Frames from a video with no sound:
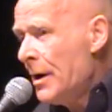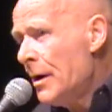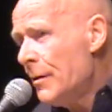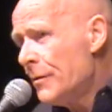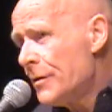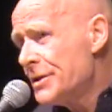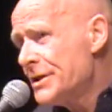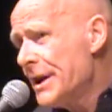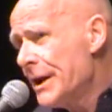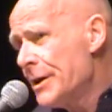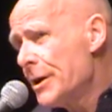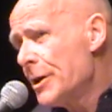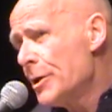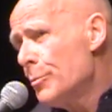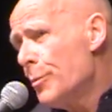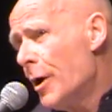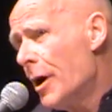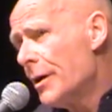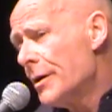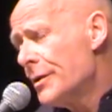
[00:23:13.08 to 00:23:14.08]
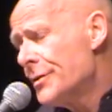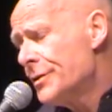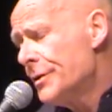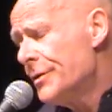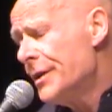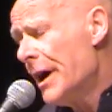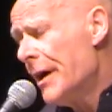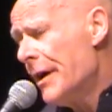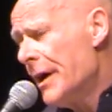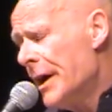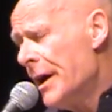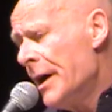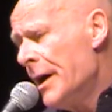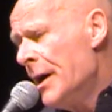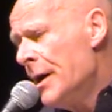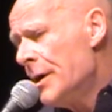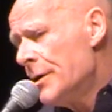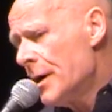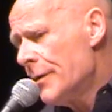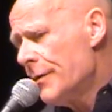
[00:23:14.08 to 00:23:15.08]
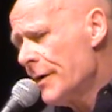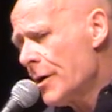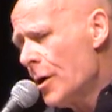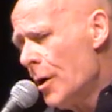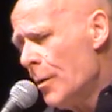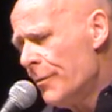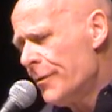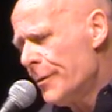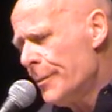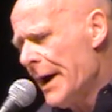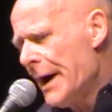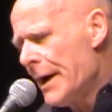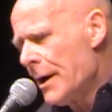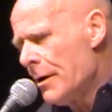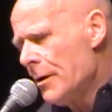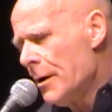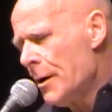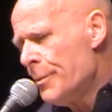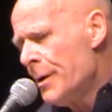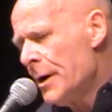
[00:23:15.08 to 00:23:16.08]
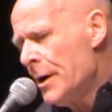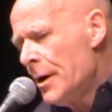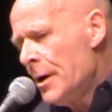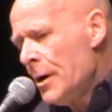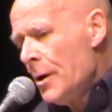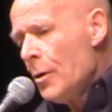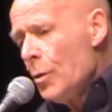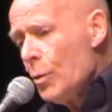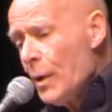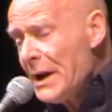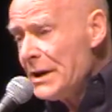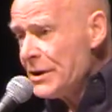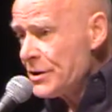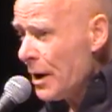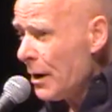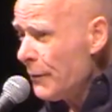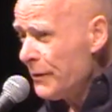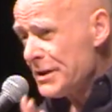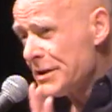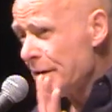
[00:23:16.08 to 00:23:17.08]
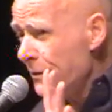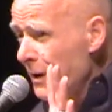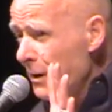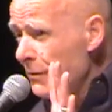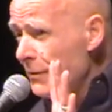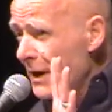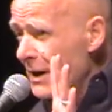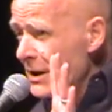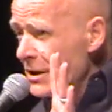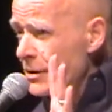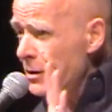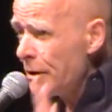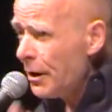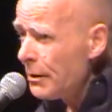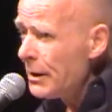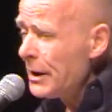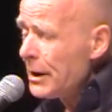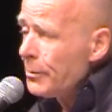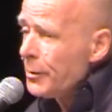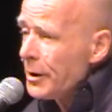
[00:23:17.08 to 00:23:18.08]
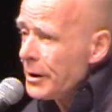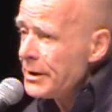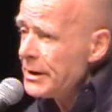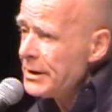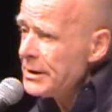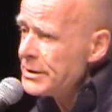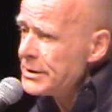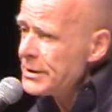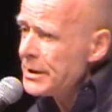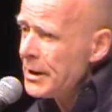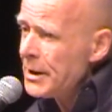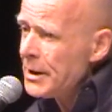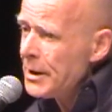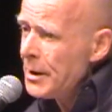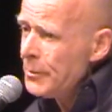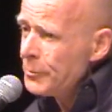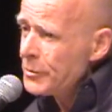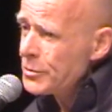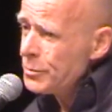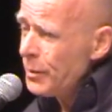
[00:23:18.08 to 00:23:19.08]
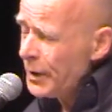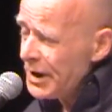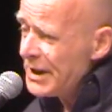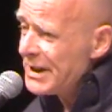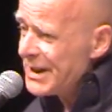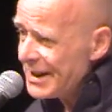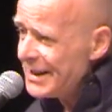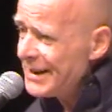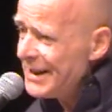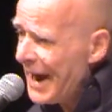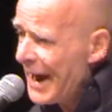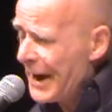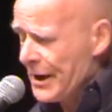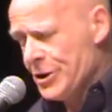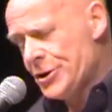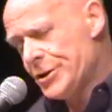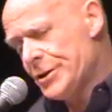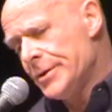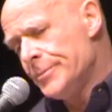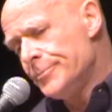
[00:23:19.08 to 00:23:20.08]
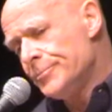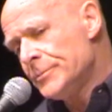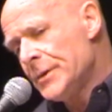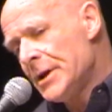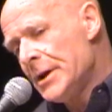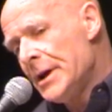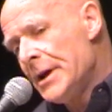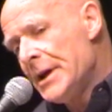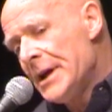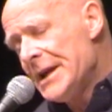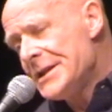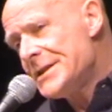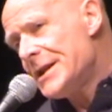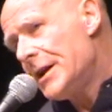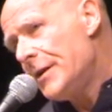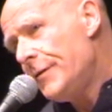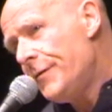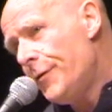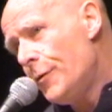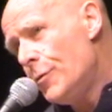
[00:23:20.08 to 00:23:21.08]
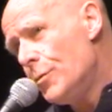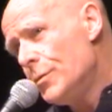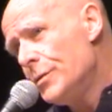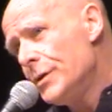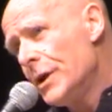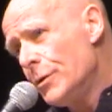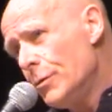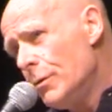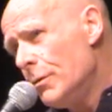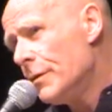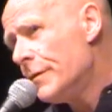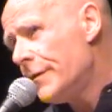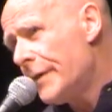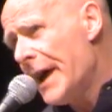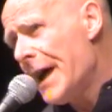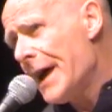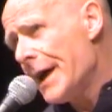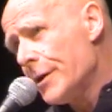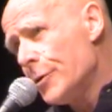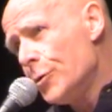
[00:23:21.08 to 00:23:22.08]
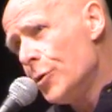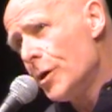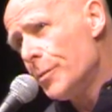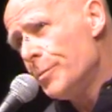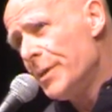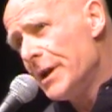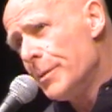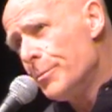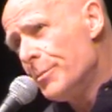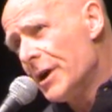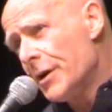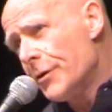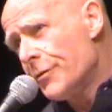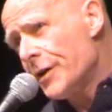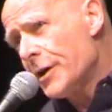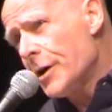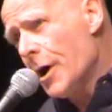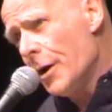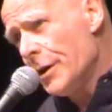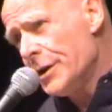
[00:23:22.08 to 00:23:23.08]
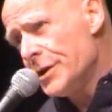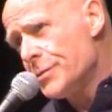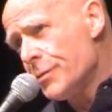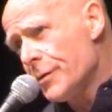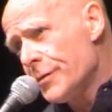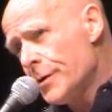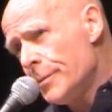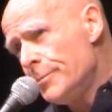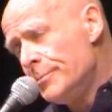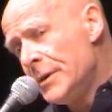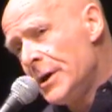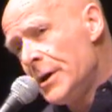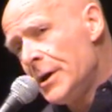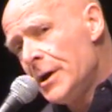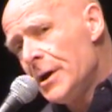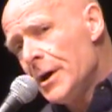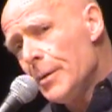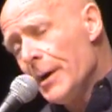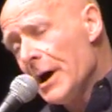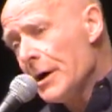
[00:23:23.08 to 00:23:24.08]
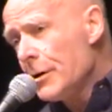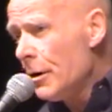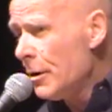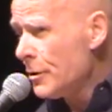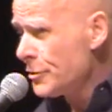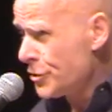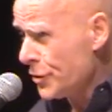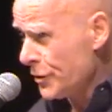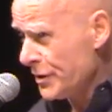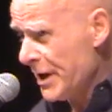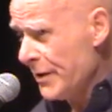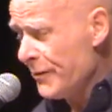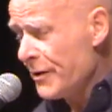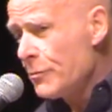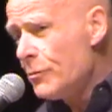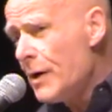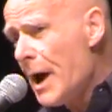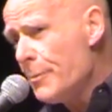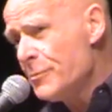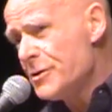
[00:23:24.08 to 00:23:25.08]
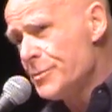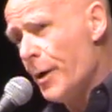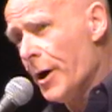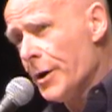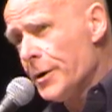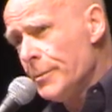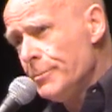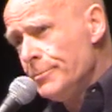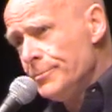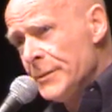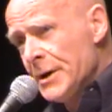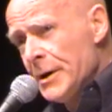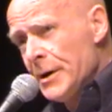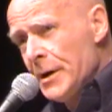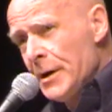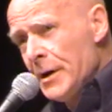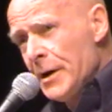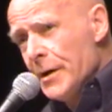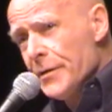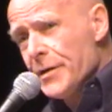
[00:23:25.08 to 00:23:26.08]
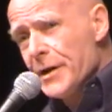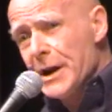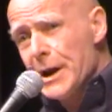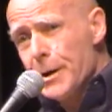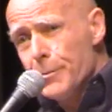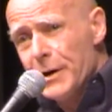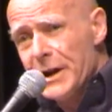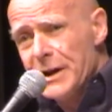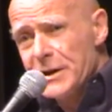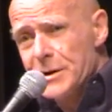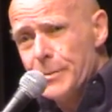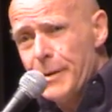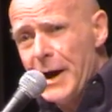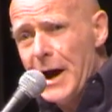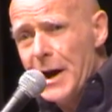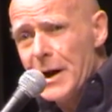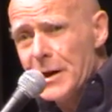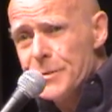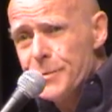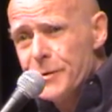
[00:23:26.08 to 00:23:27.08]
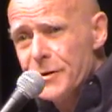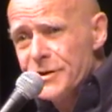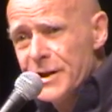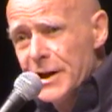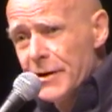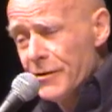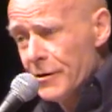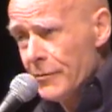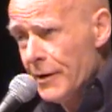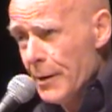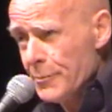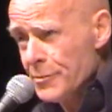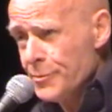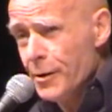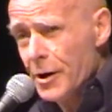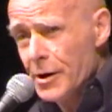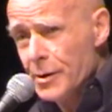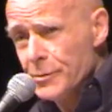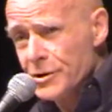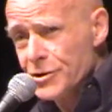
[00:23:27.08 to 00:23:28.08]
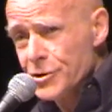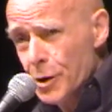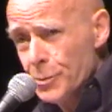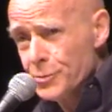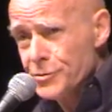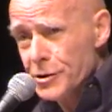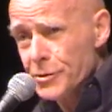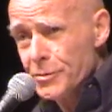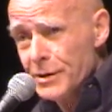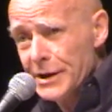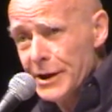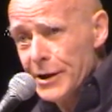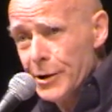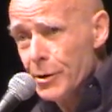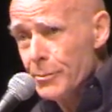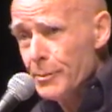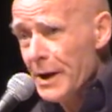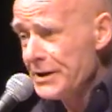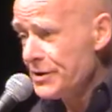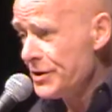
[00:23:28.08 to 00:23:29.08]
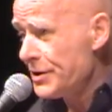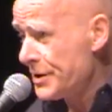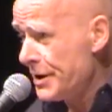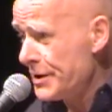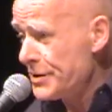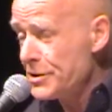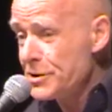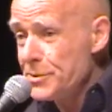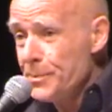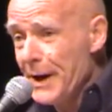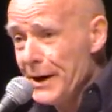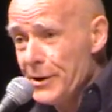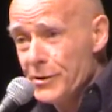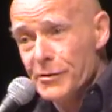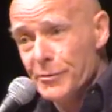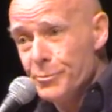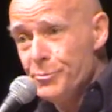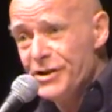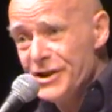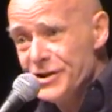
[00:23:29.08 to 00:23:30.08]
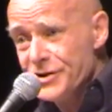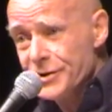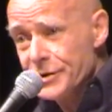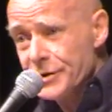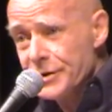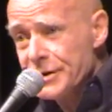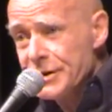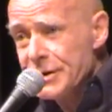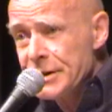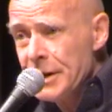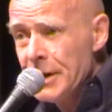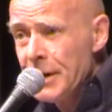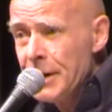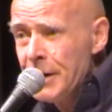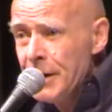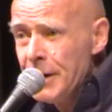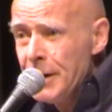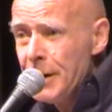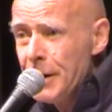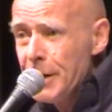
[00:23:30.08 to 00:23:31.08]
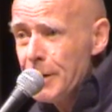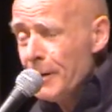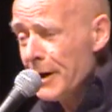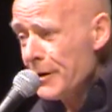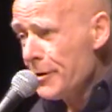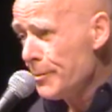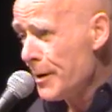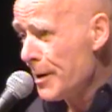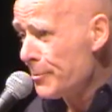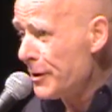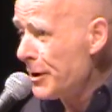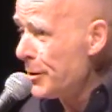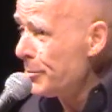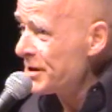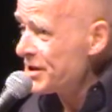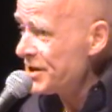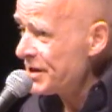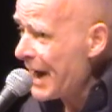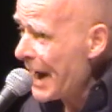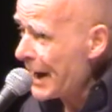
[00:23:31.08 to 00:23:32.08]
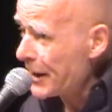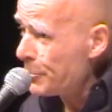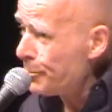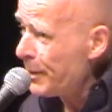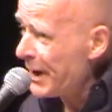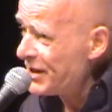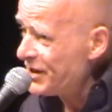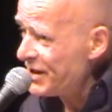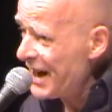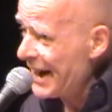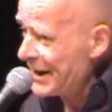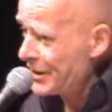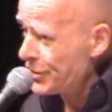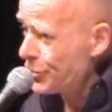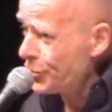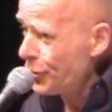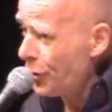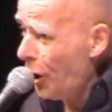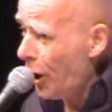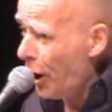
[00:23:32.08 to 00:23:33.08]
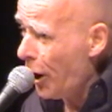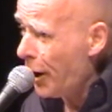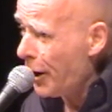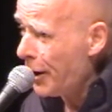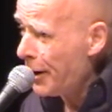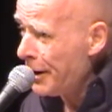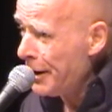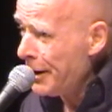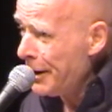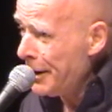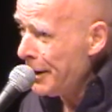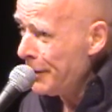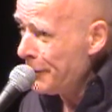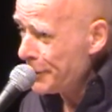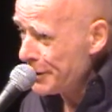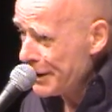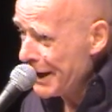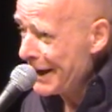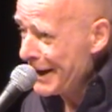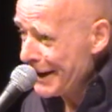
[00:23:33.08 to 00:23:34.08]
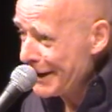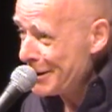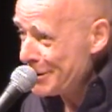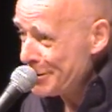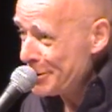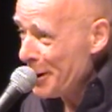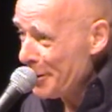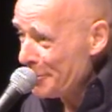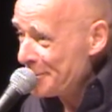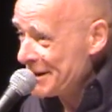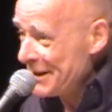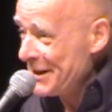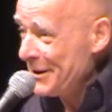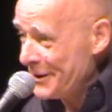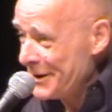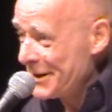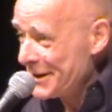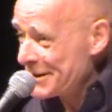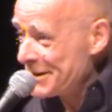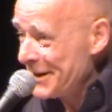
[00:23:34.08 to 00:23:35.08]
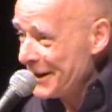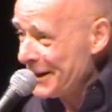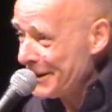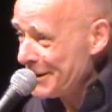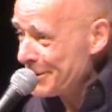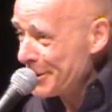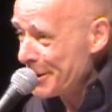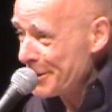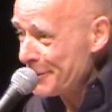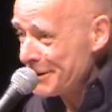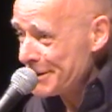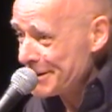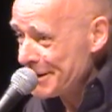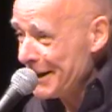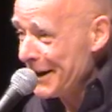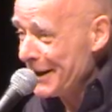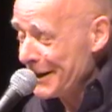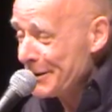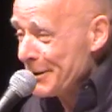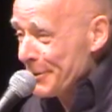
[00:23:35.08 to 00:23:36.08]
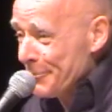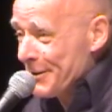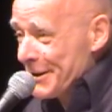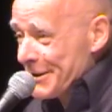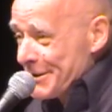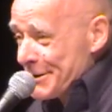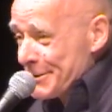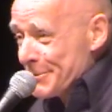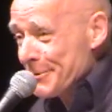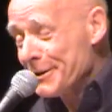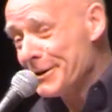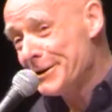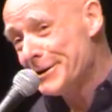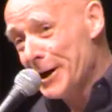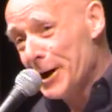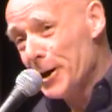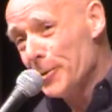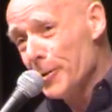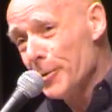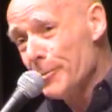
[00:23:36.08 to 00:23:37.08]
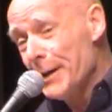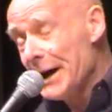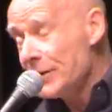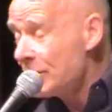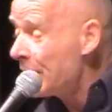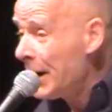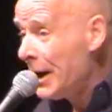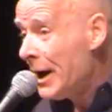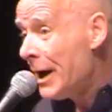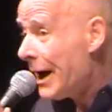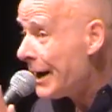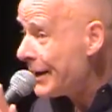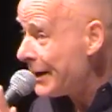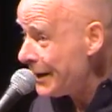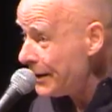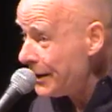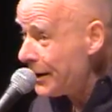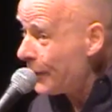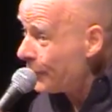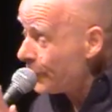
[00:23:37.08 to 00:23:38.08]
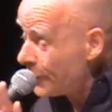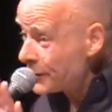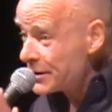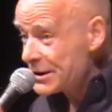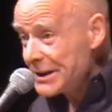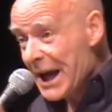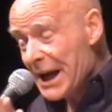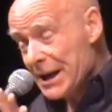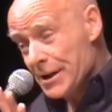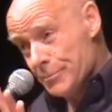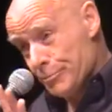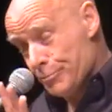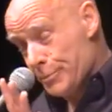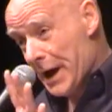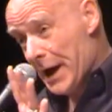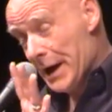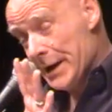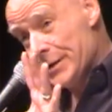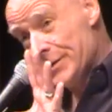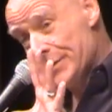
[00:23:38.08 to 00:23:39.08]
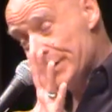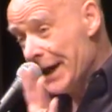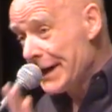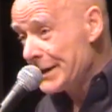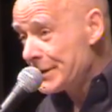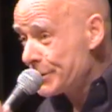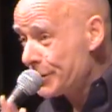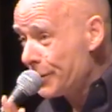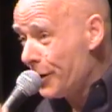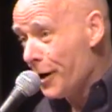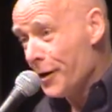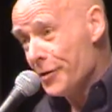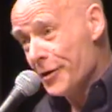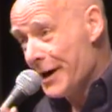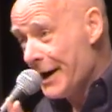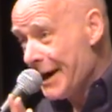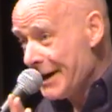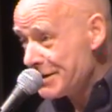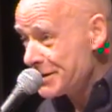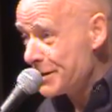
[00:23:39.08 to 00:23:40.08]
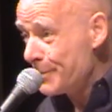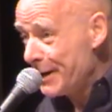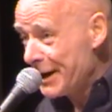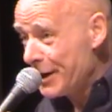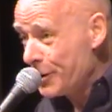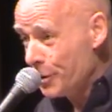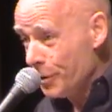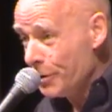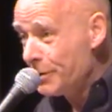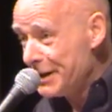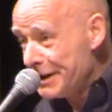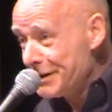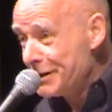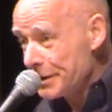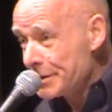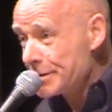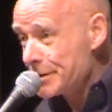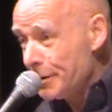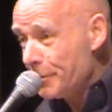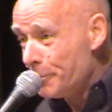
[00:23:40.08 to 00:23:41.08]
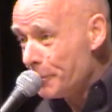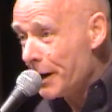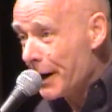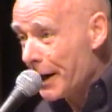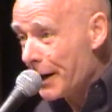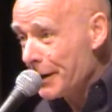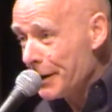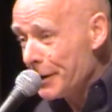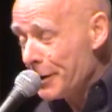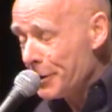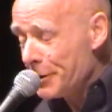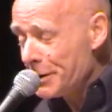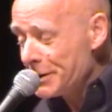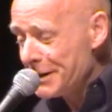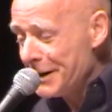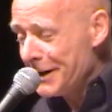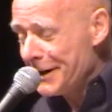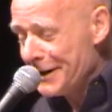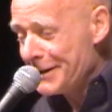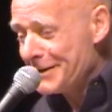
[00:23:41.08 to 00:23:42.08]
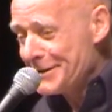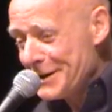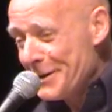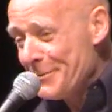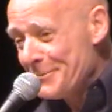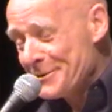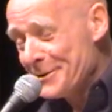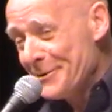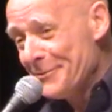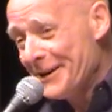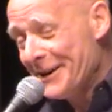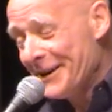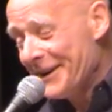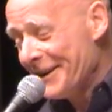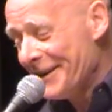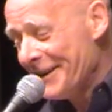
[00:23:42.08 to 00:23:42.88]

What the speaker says: for sending the Paras to Derry, that if it come from higher up. Welsh obviously felt very strongly about this, because what he did next is that he phoned an old friend who had been at military college with him, a man called Sir David Ramsbottom. If the name rings a bell, it's because David Ramsbottom was subsequently Her Majesty's Inspector of Prisons. You might remember he was sacked by Jack Straw for taking the job seriously, sort of, and saying that the prisons were in a terrible mess. And if you're sacked by Jack Straw, there has to be good in you somewhere. You know, it seems to me.